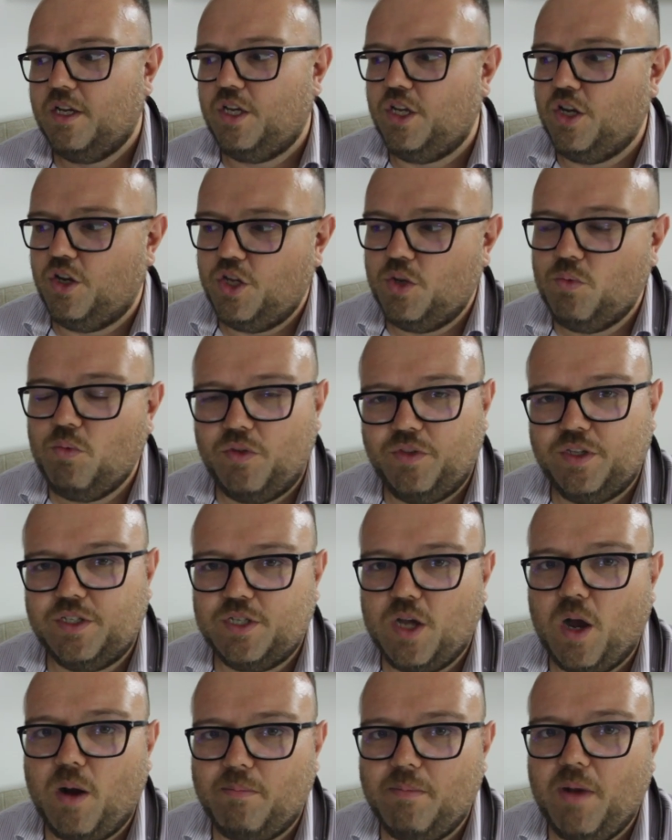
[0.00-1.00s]
You know, you want the
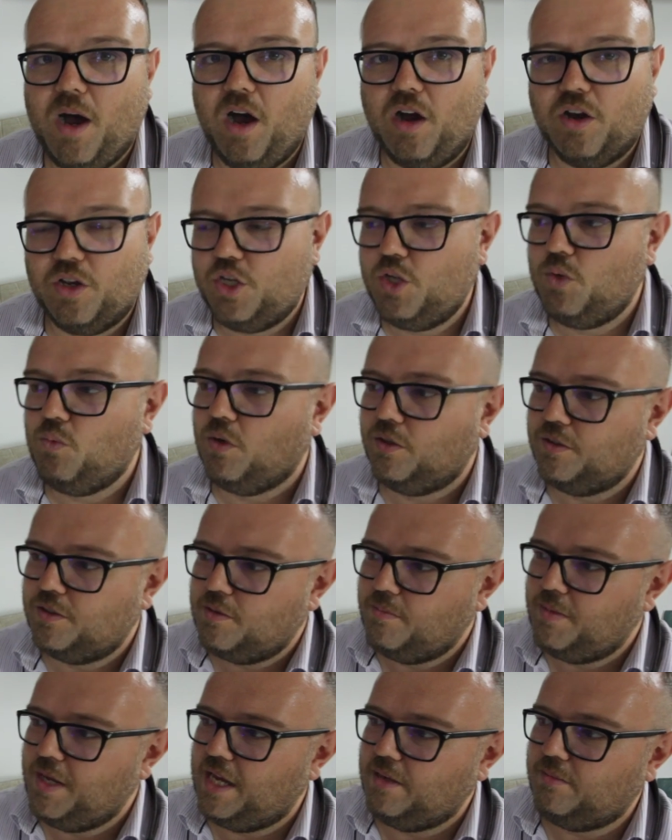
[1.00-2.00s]
top mark. You want
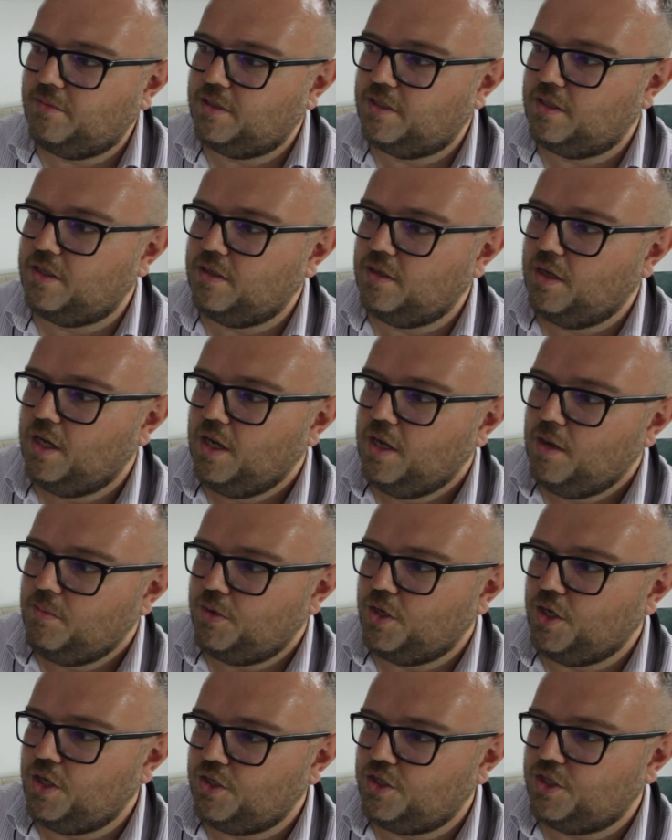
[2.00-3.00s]
to be able to
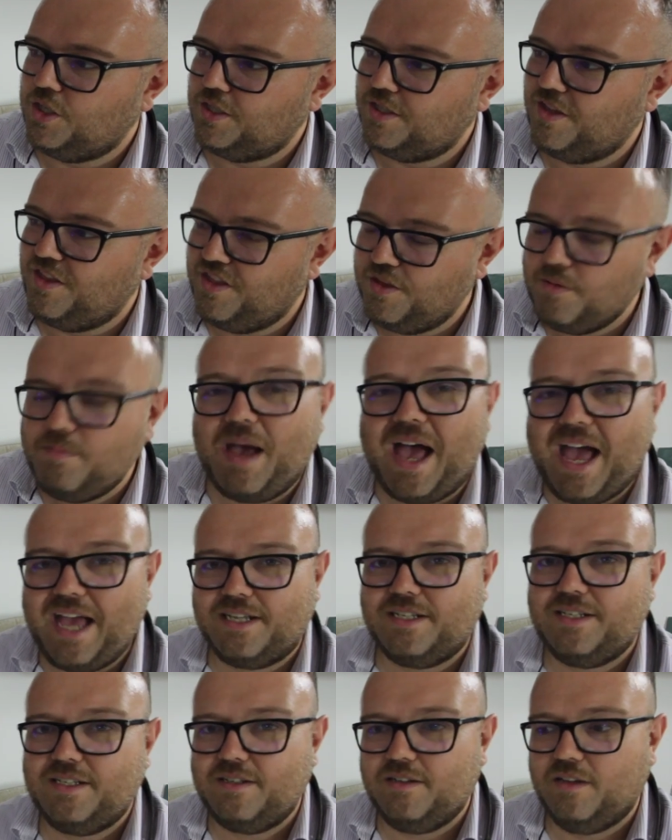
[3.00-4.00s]
purchase the
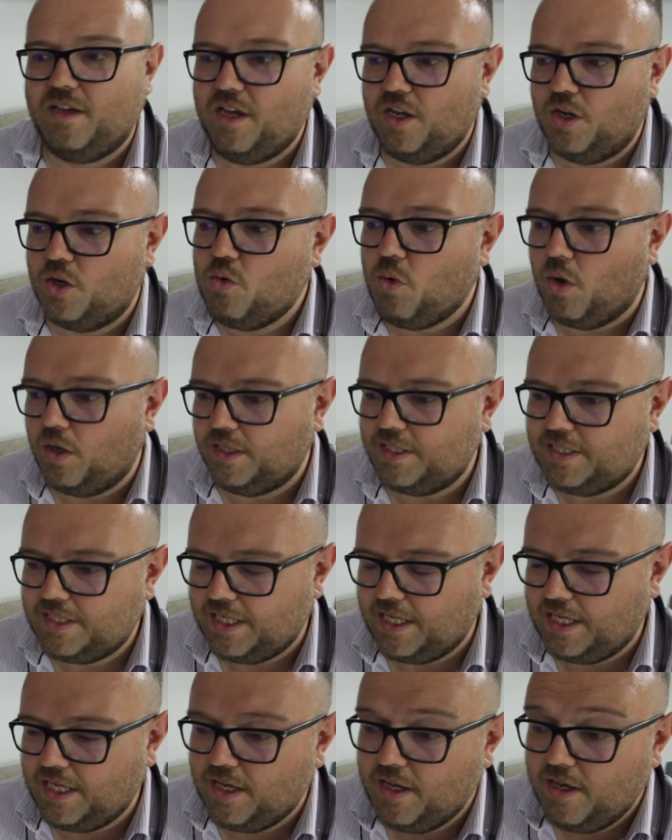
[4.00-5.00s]
best
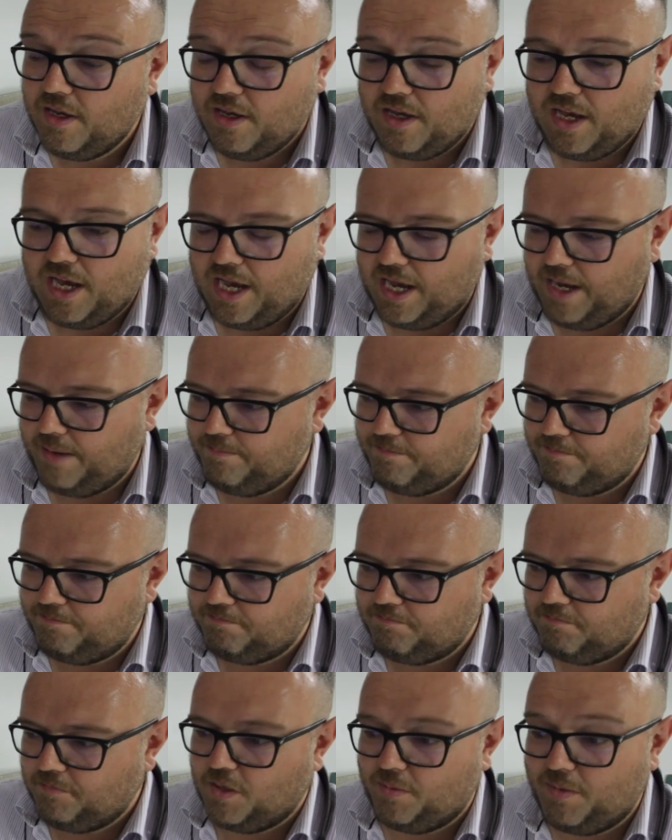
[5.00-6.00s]
quality,
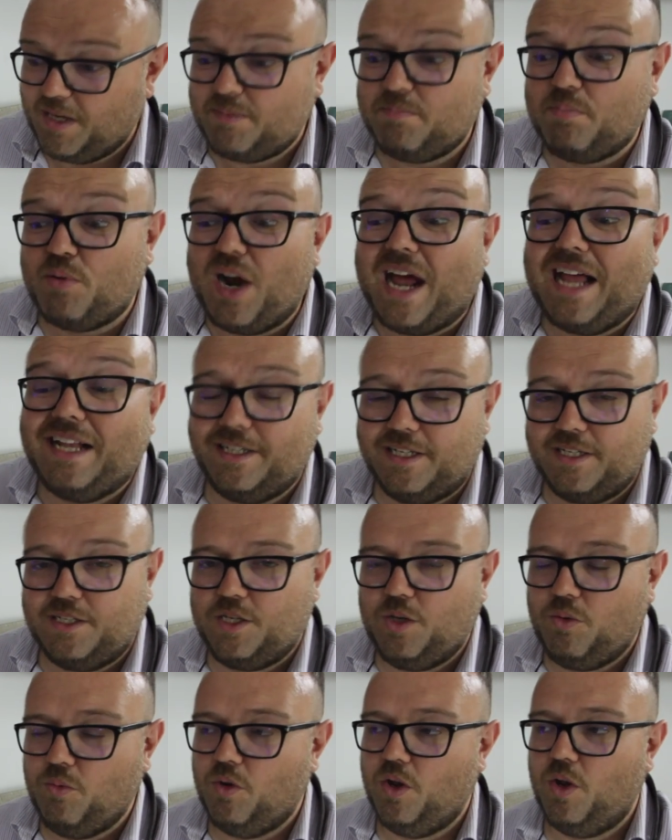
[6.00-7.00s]
the best brand,
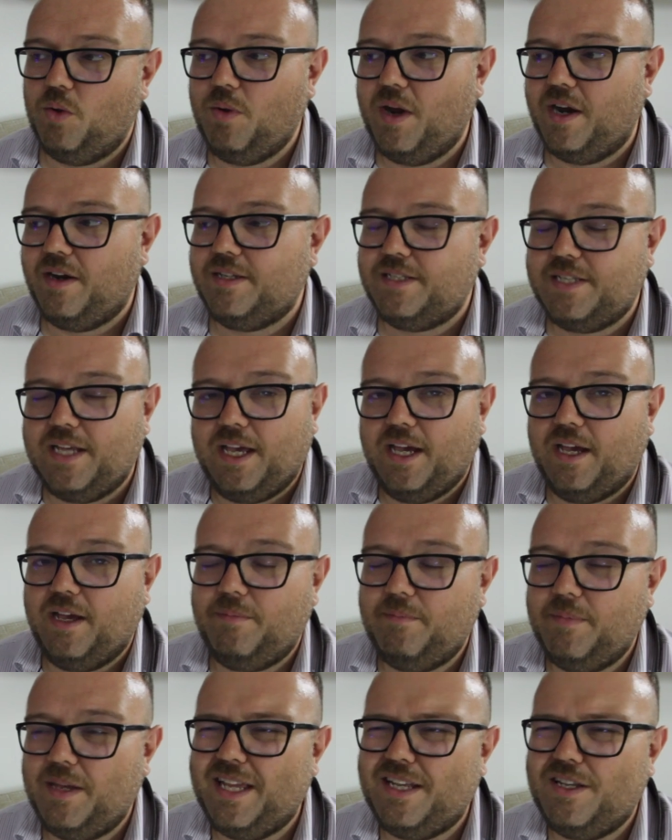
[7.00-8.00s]
as it were. Whereas
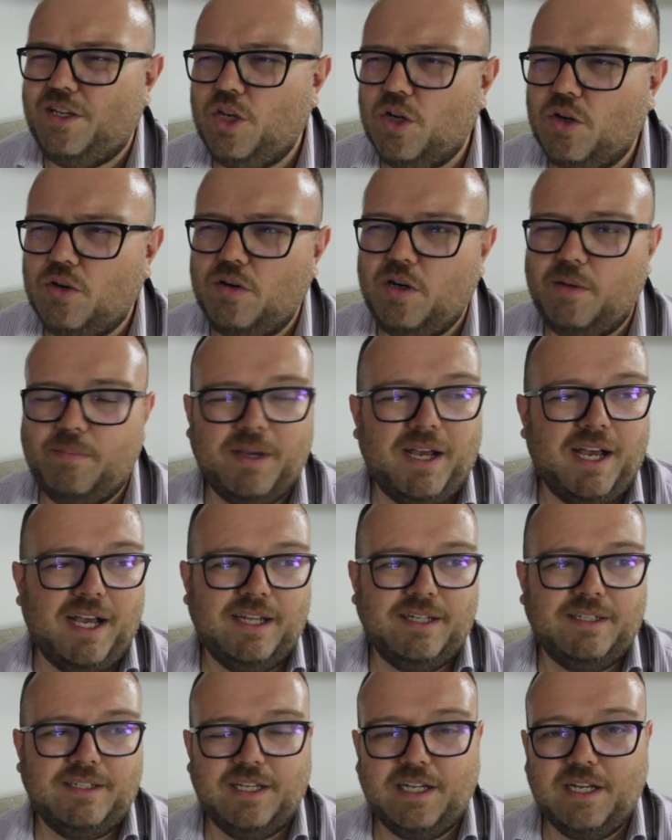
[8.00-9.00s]
in Europe
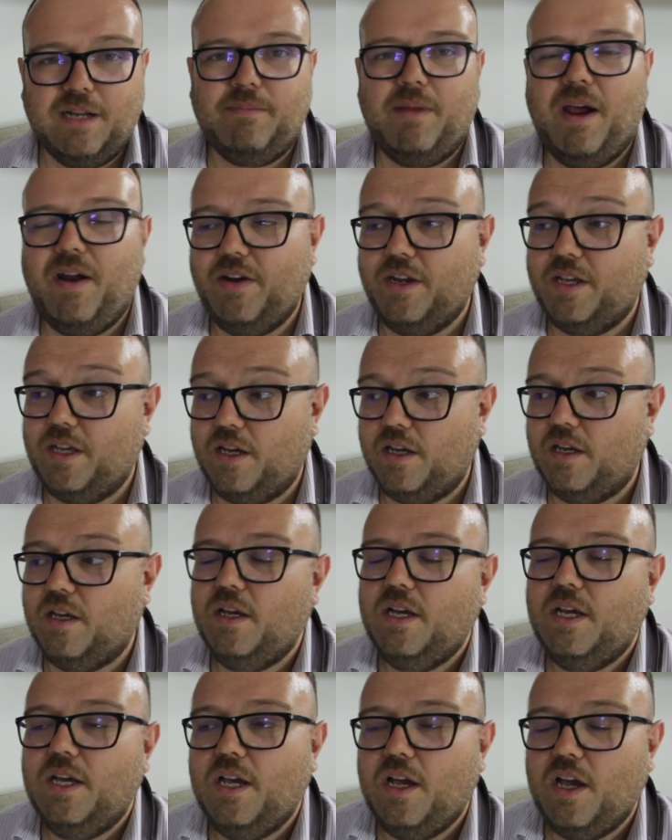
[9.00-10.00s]
and in America,
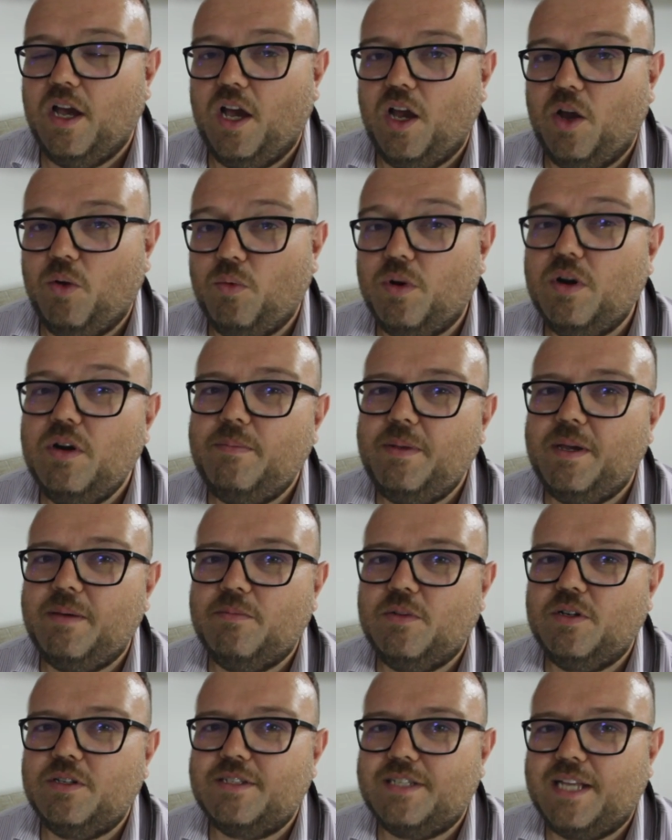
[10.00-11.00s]
we're a bit
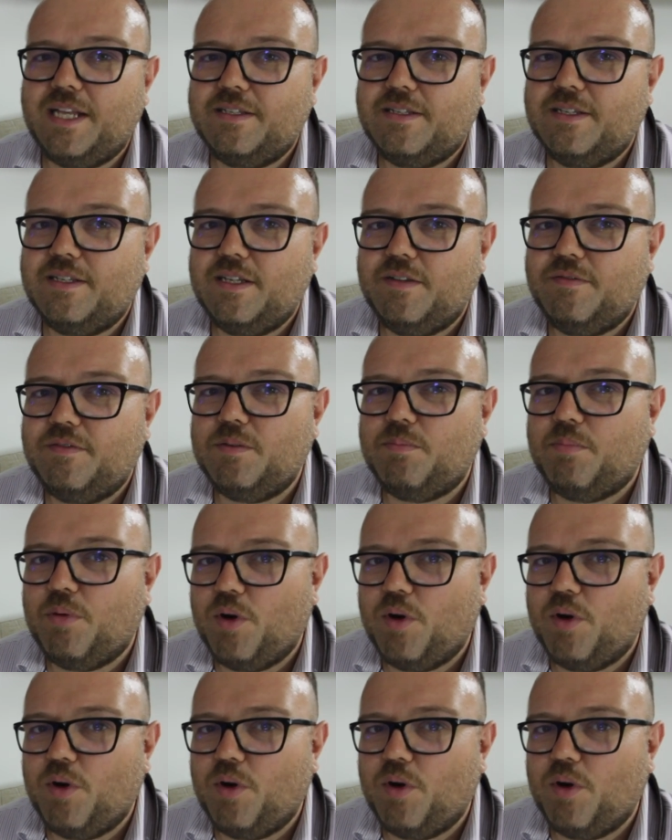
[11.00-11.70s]
more sensitive to